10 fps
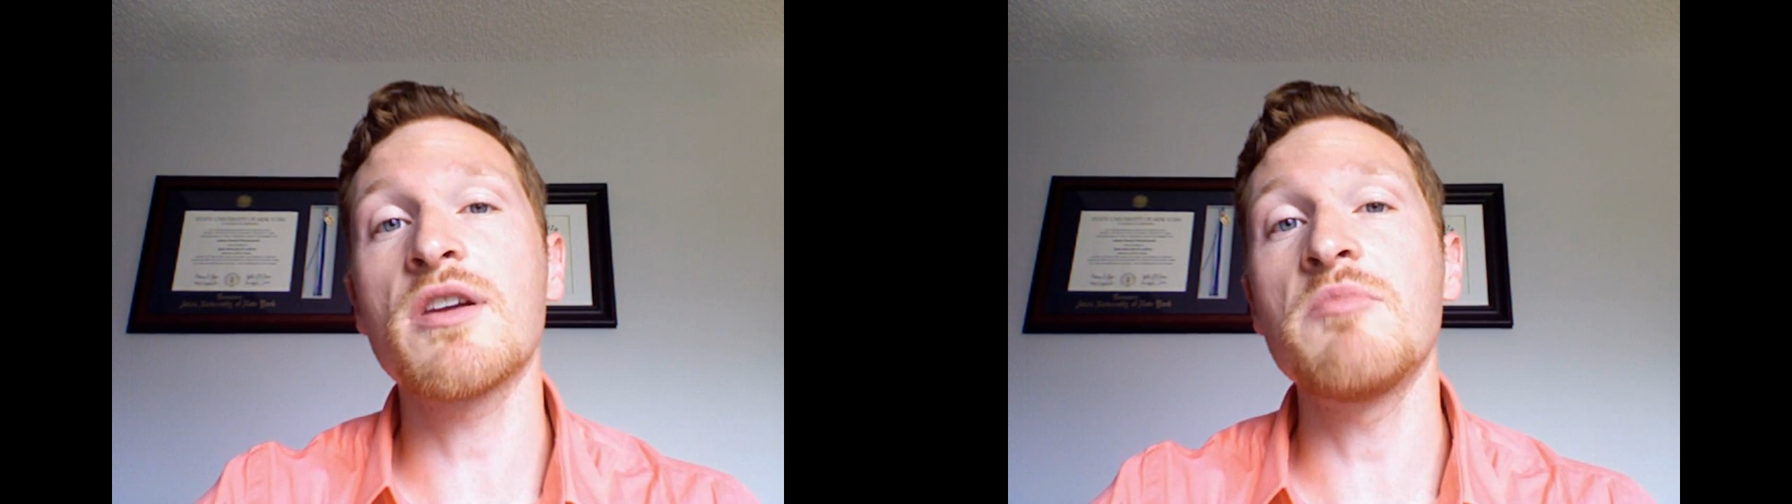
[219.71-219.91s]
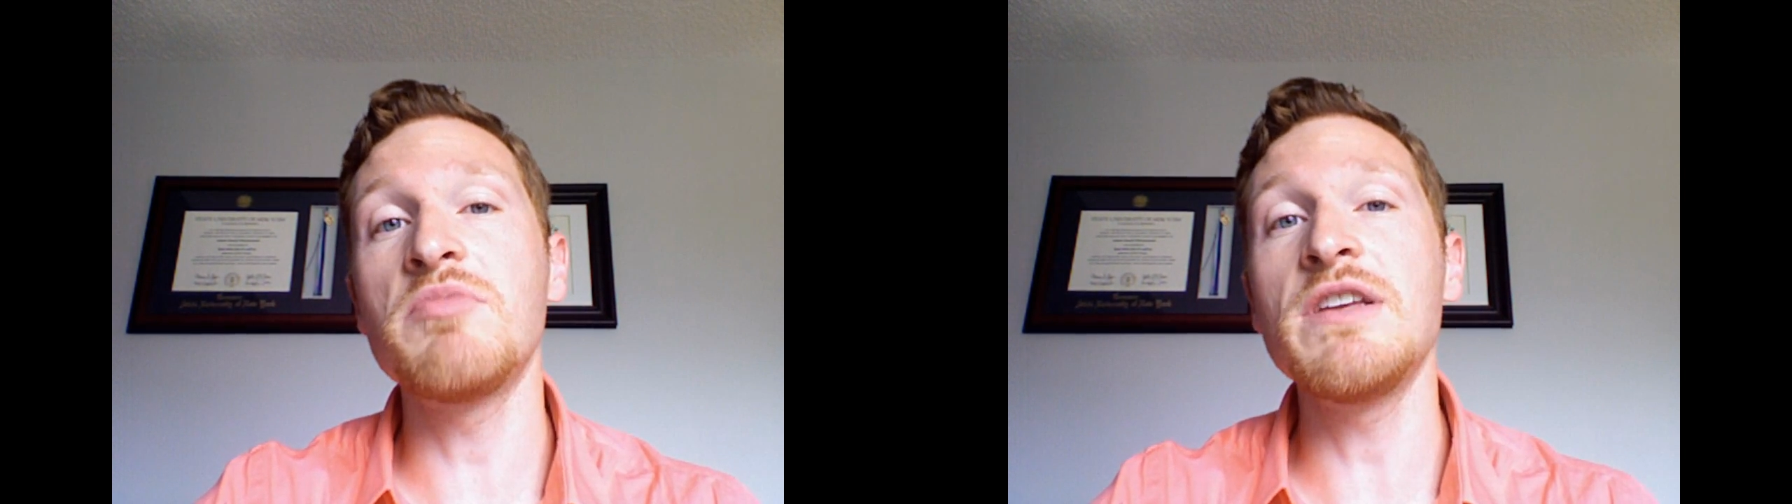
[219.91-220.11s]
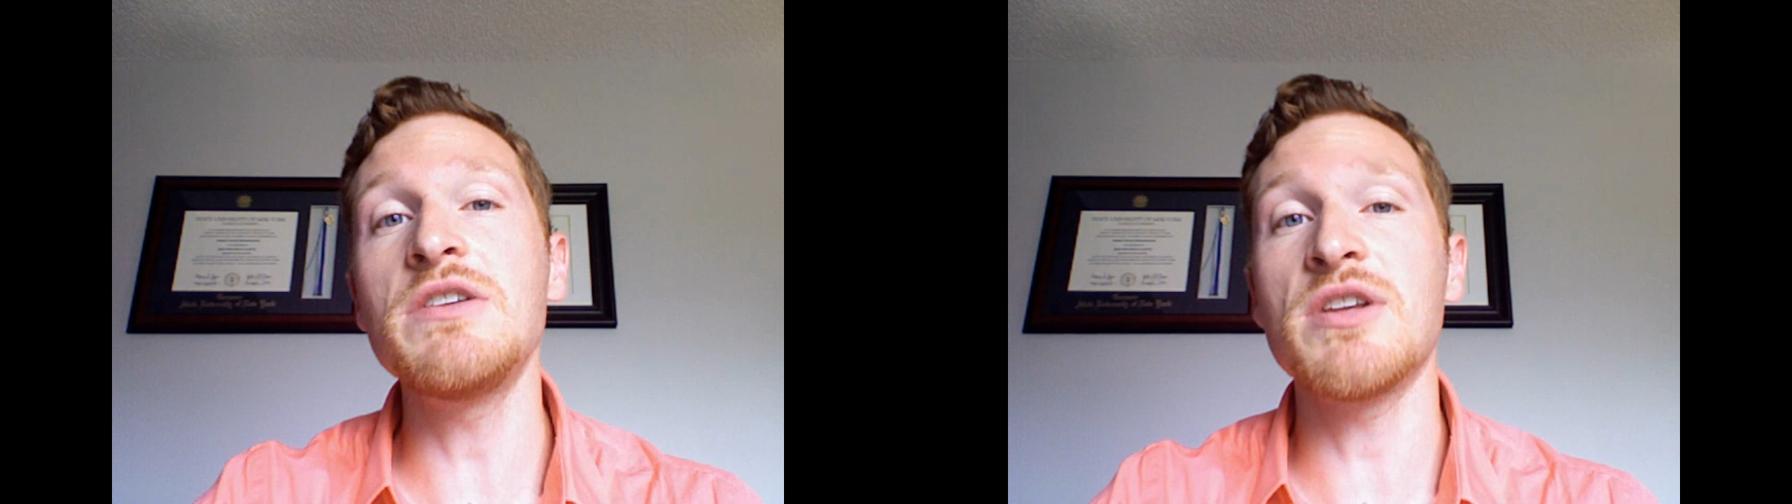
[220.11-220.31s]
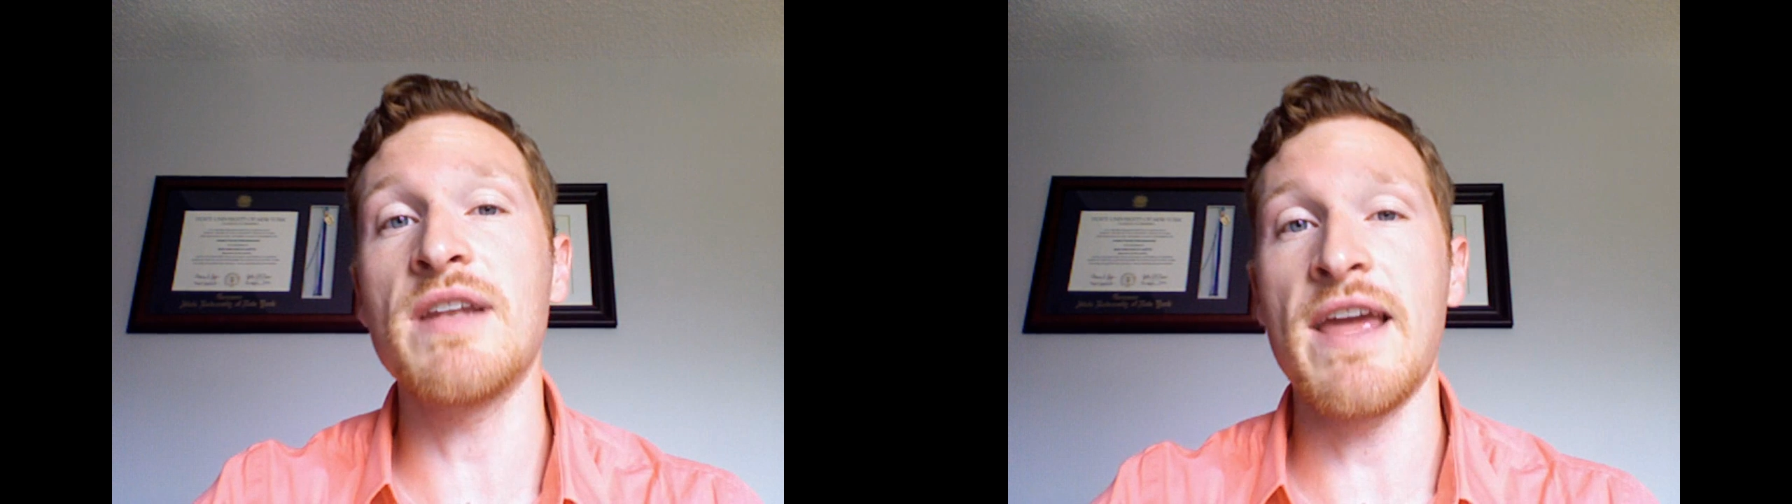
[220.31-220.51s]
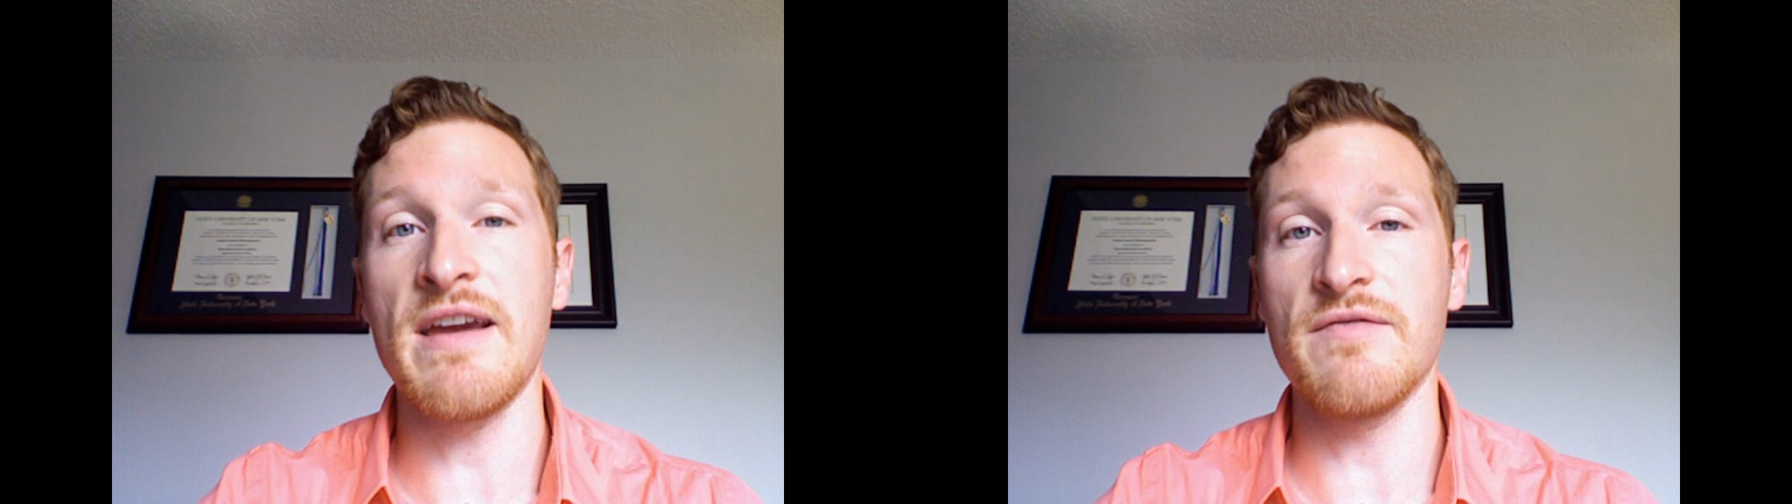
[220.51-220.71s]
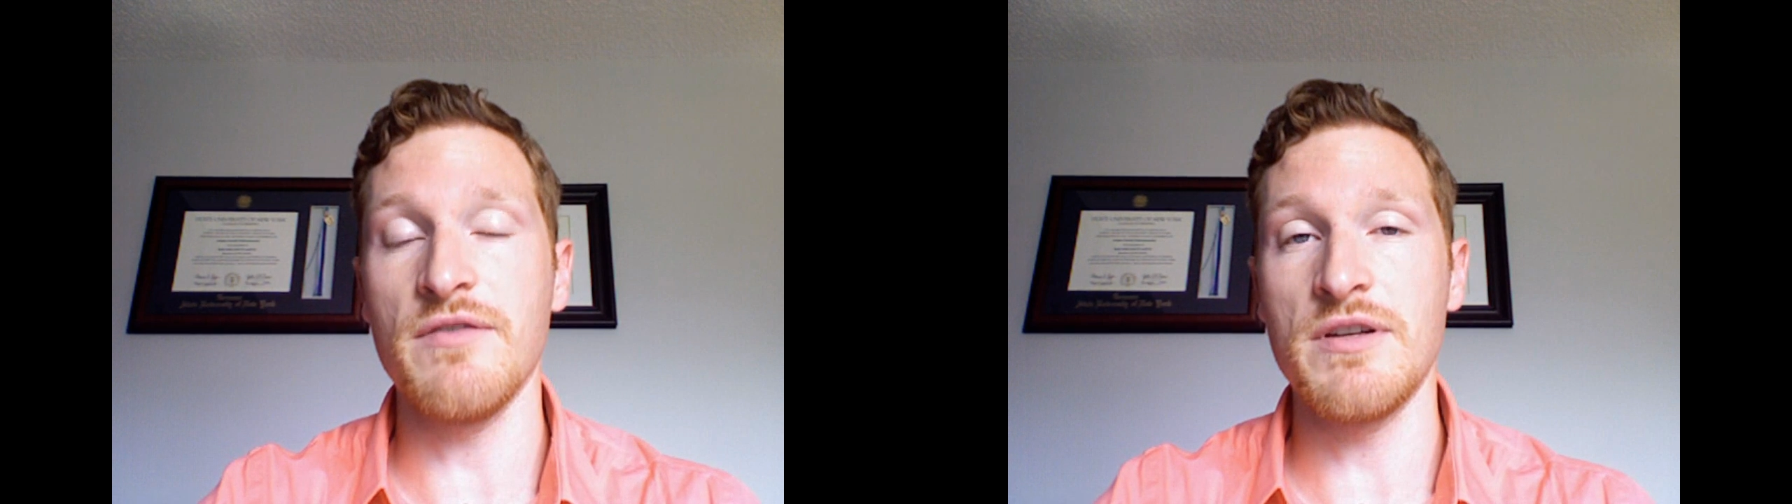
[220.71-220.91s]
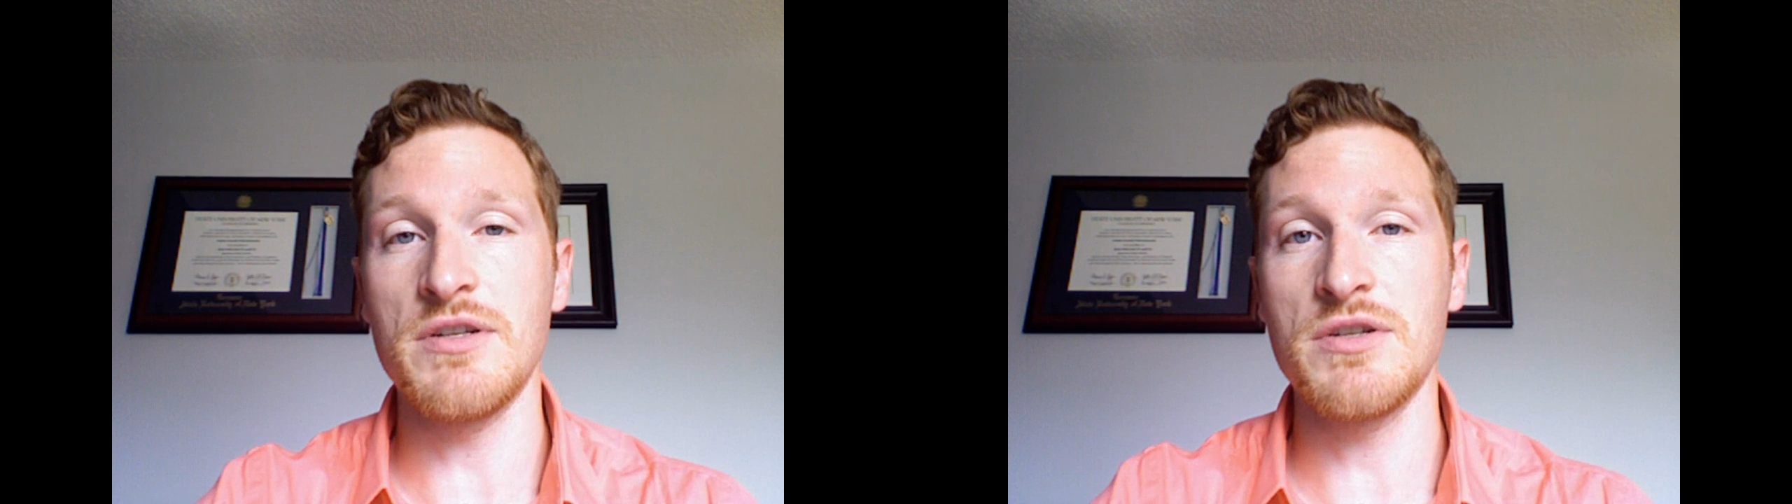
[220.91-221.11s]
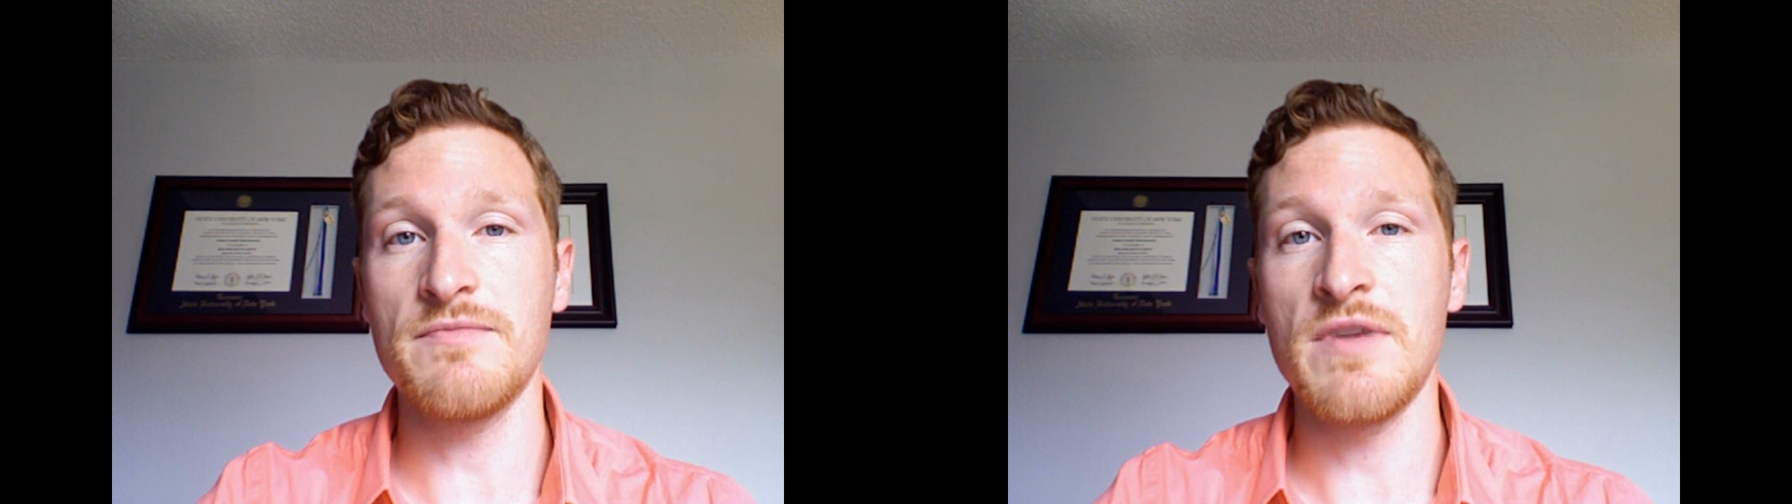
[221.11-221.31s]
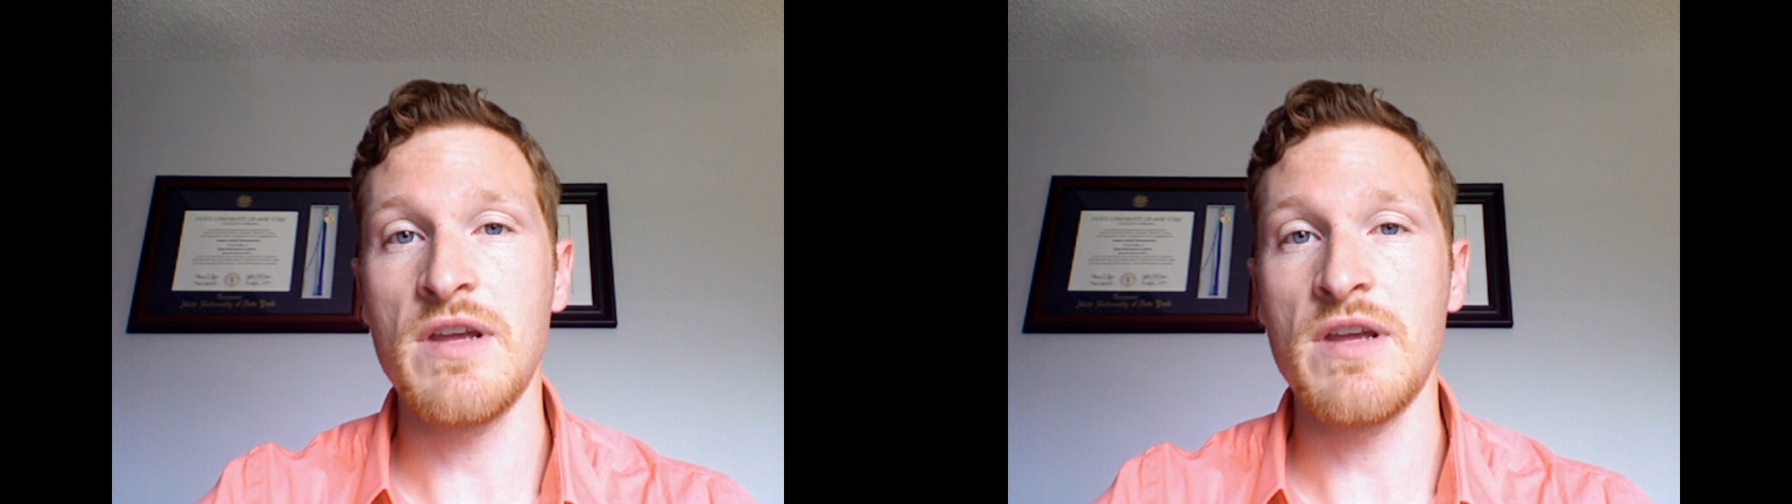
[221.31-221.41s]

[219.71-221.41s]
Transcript: completion average,